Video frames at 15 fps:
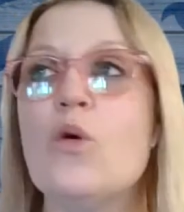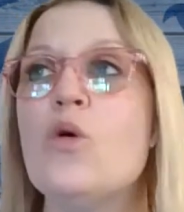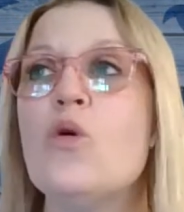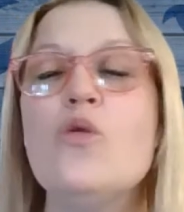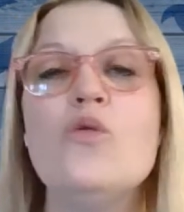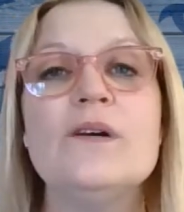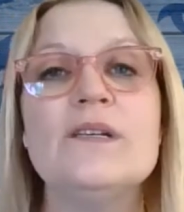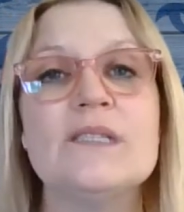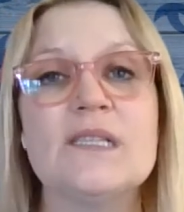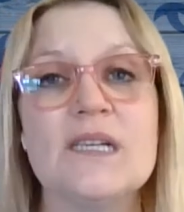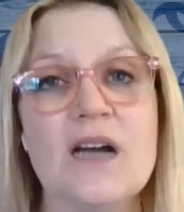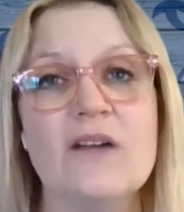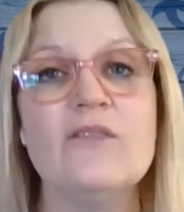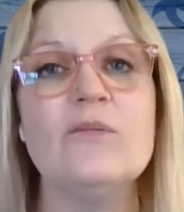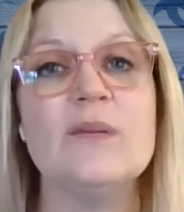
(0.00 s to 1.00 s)
who is the
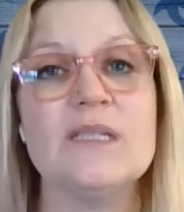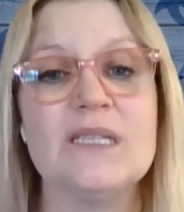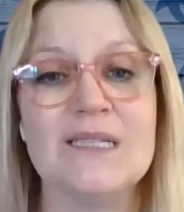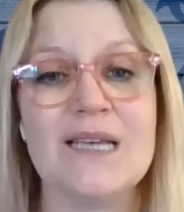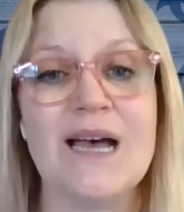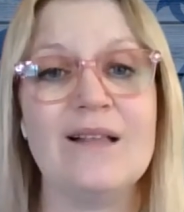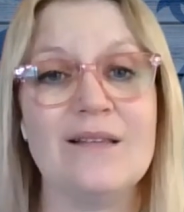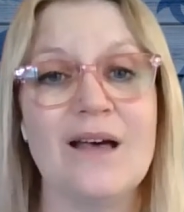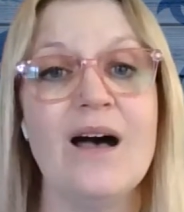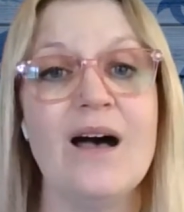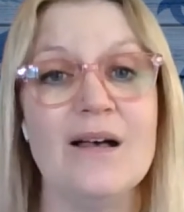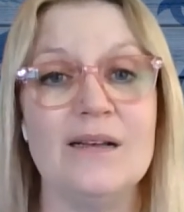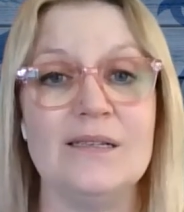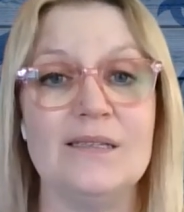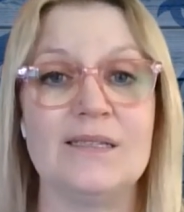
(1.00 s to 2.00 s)
government to tell
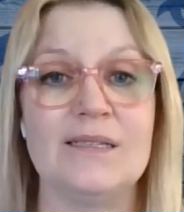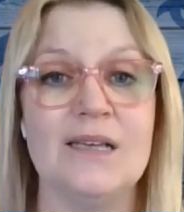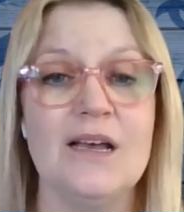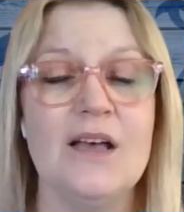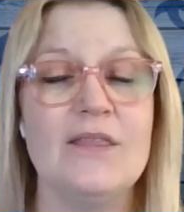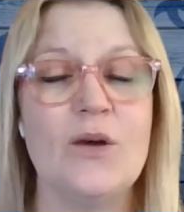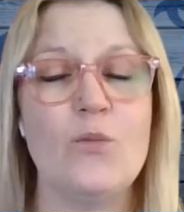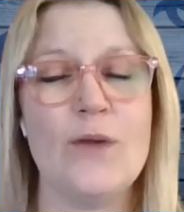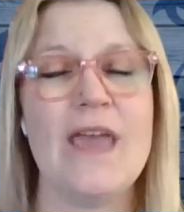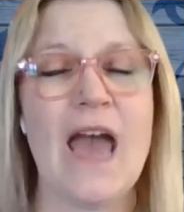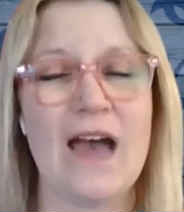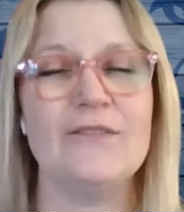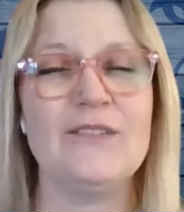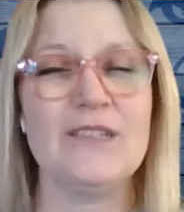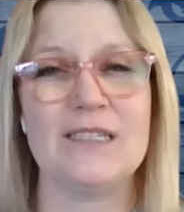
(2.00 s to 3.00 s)
us that we
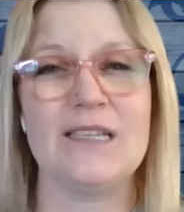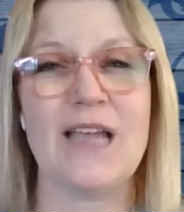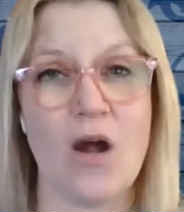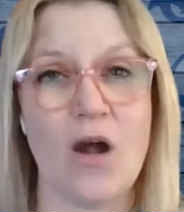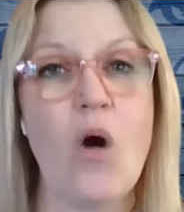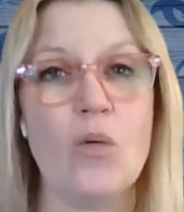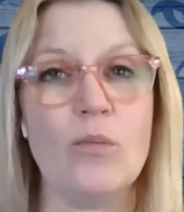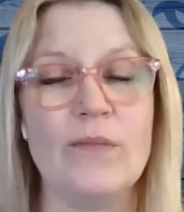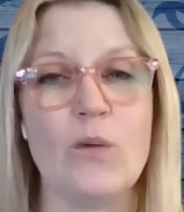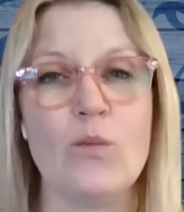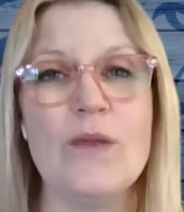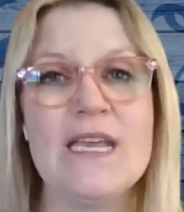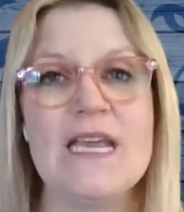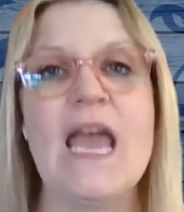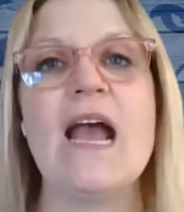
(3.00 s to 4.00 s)
have to stay home, that
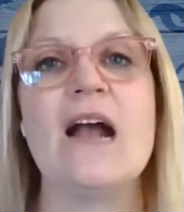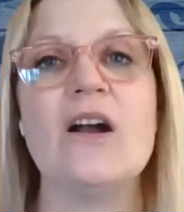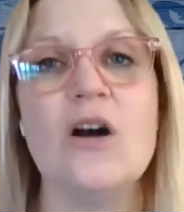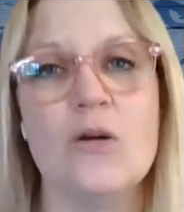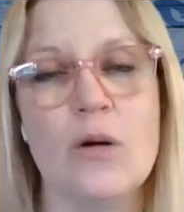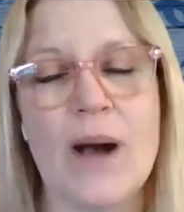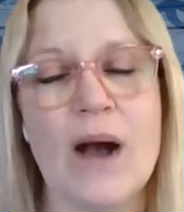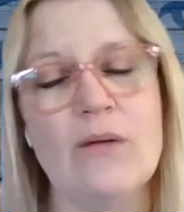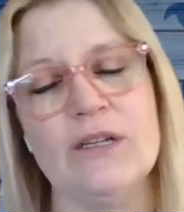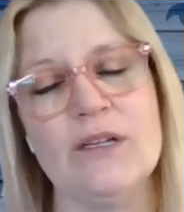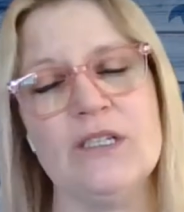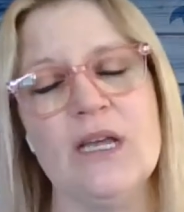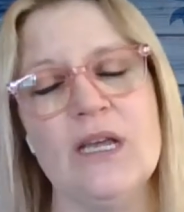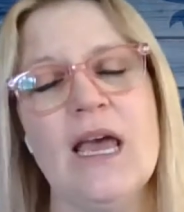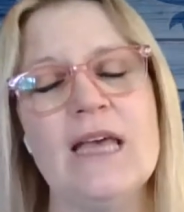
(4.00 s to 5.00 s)
we can't go about
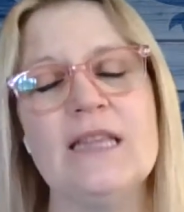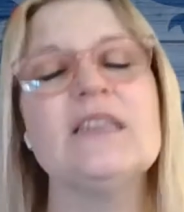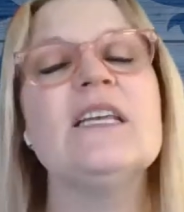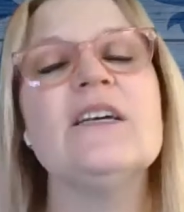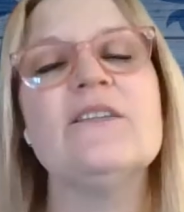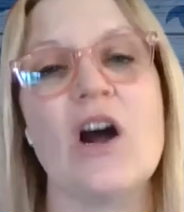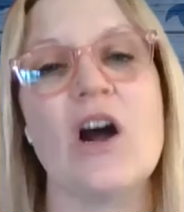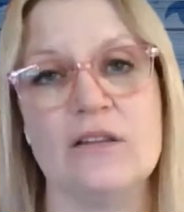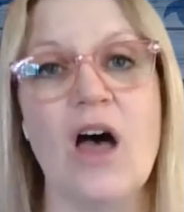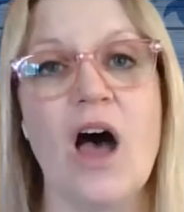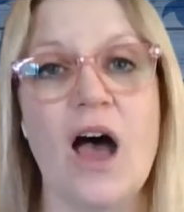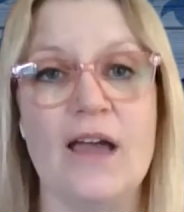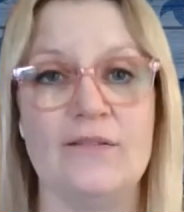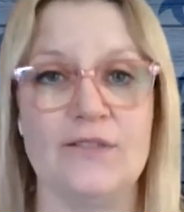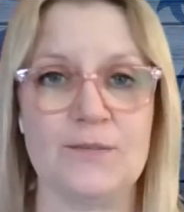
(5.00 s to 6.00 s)
and live our
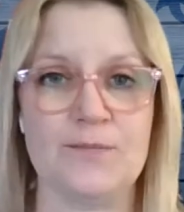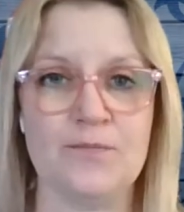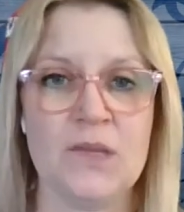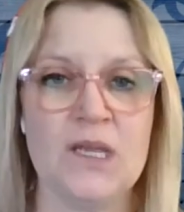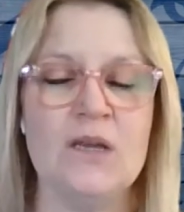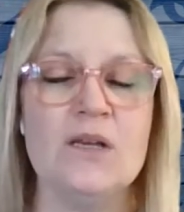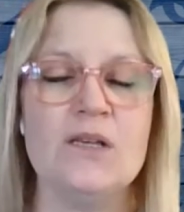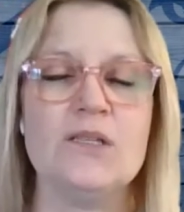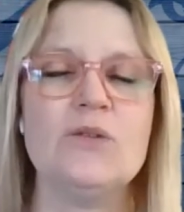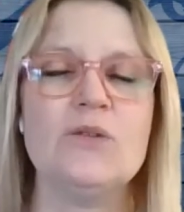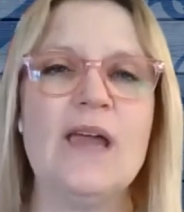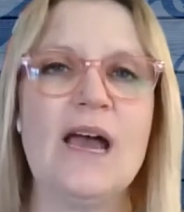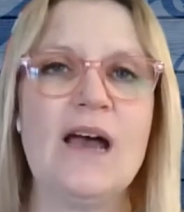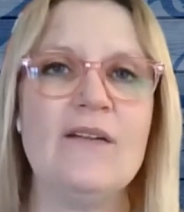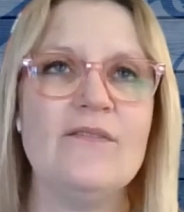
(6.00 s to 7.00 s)
lives? So
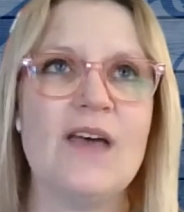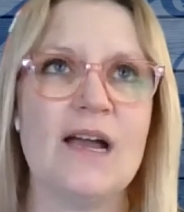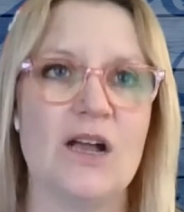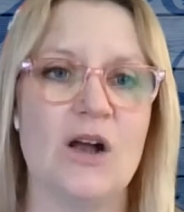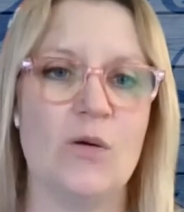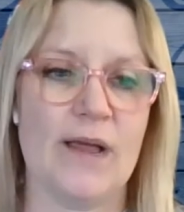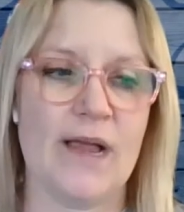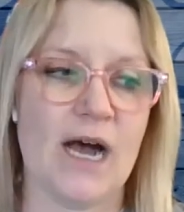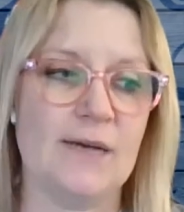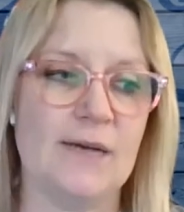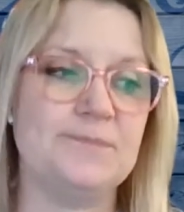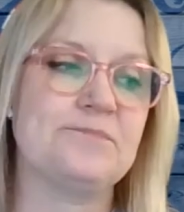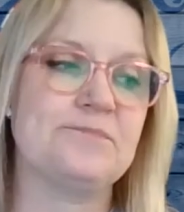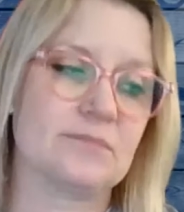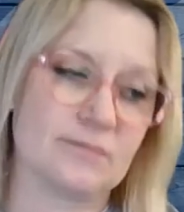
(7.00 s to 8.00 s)
we have that going on.
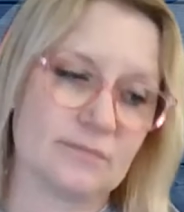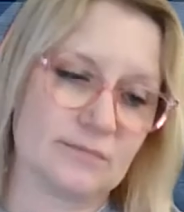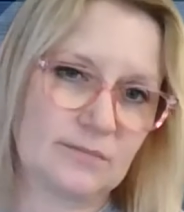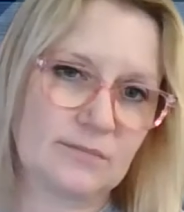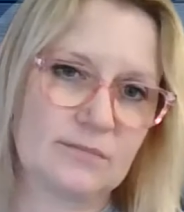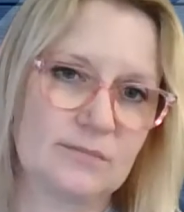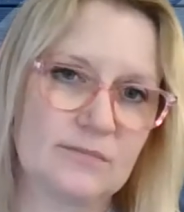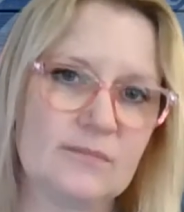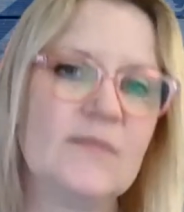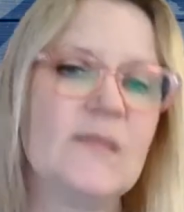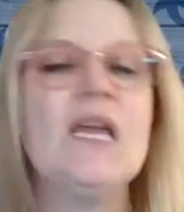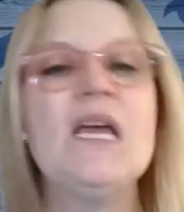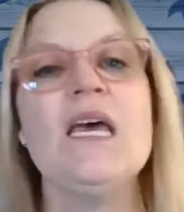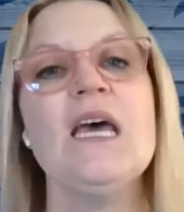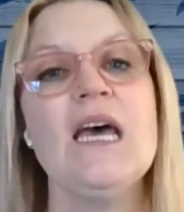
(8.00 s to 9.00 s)

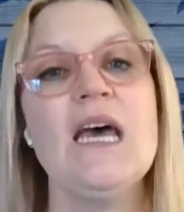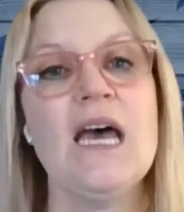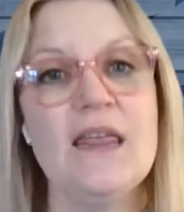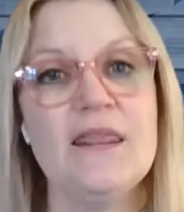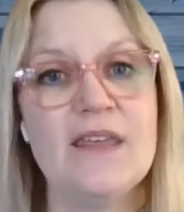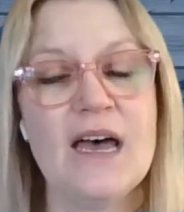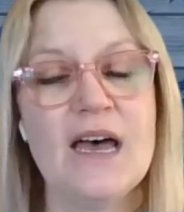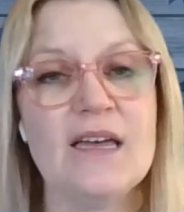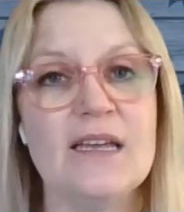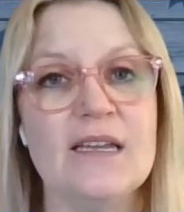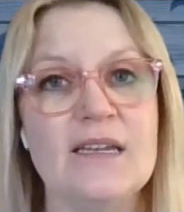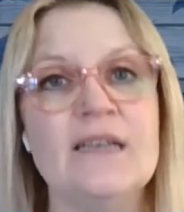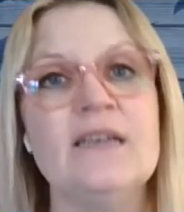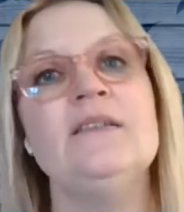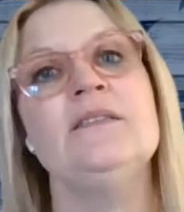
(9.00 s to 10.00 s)
And
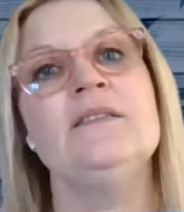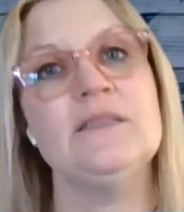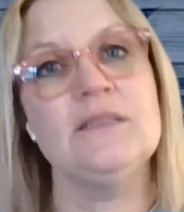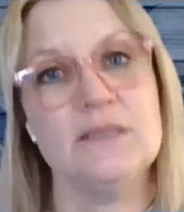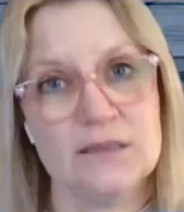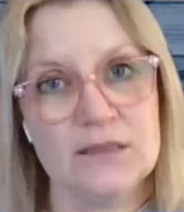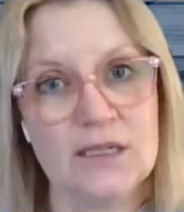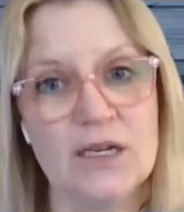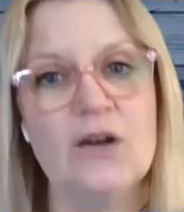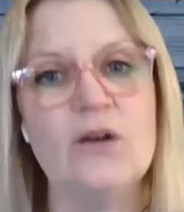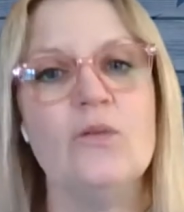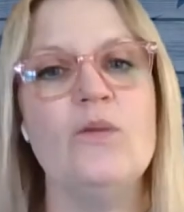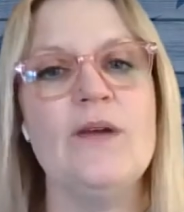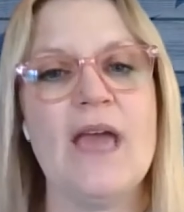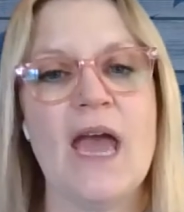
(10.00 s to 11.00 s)
then
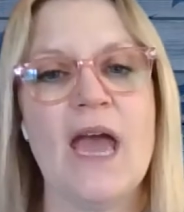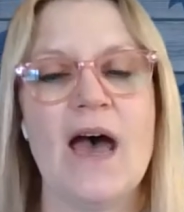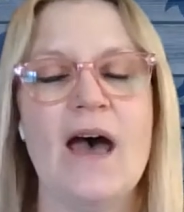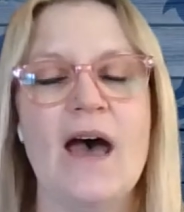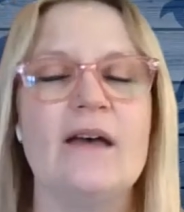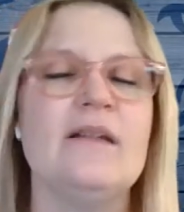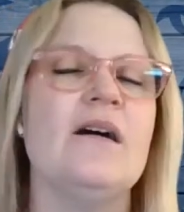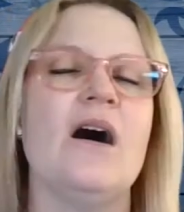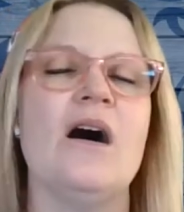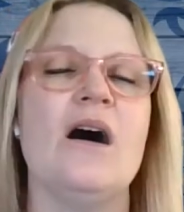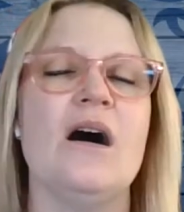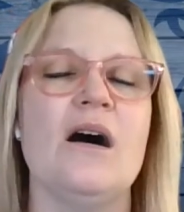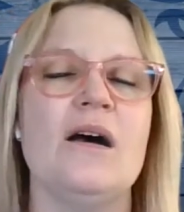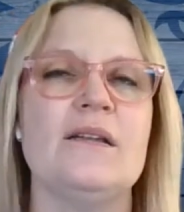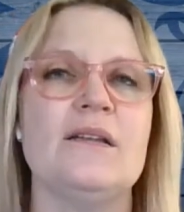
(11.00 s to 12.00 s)
we add
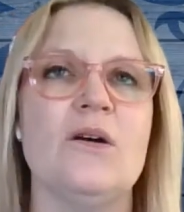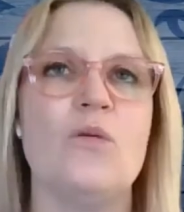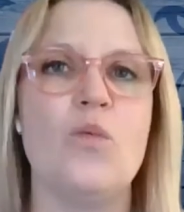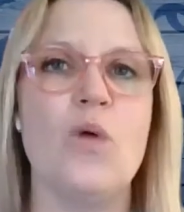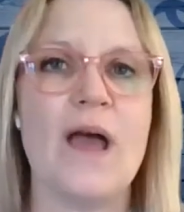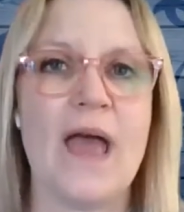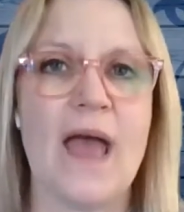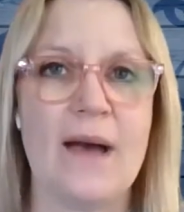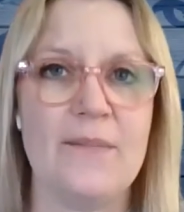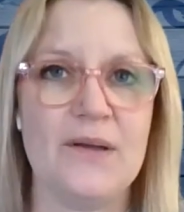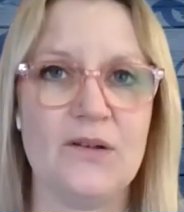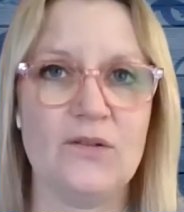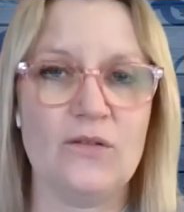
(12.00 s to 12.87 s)
on what happened